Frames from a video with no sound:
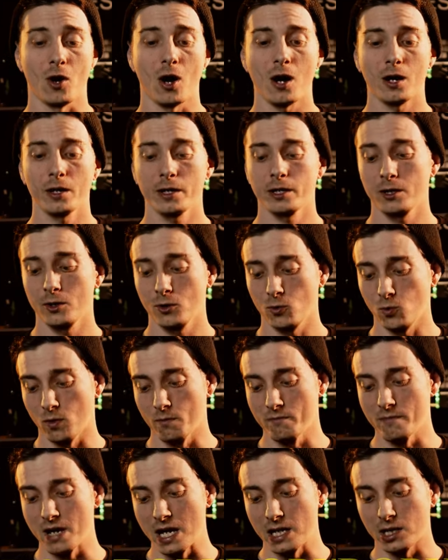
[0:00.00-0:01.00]
Audio will
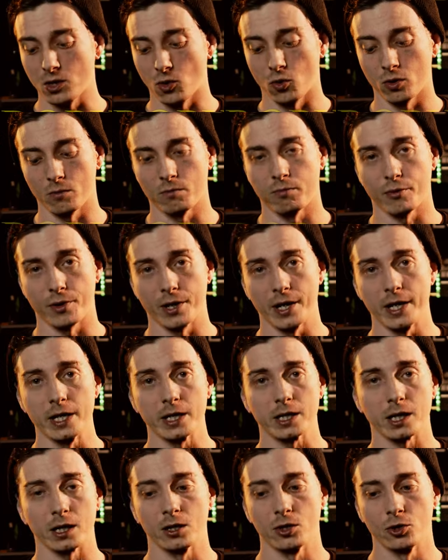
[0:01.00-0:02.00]
make or
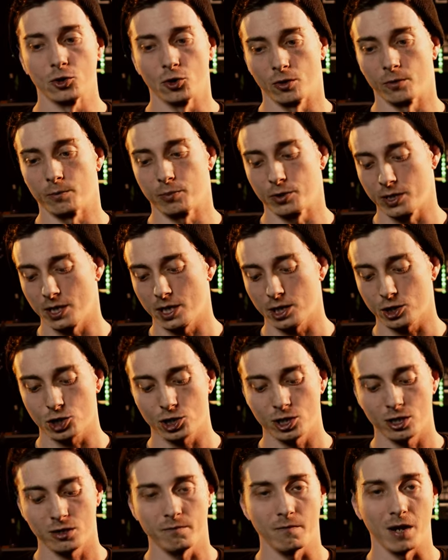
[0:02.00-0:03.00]
break your
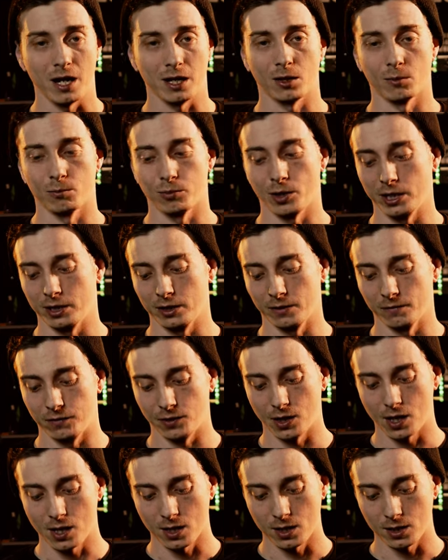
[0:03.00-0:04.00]
production, make or break your
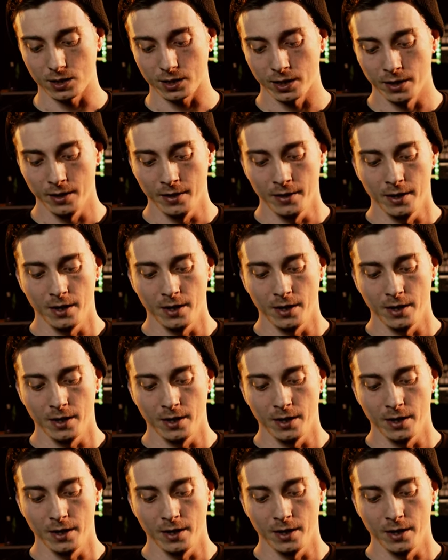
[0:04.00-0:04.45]
vlog.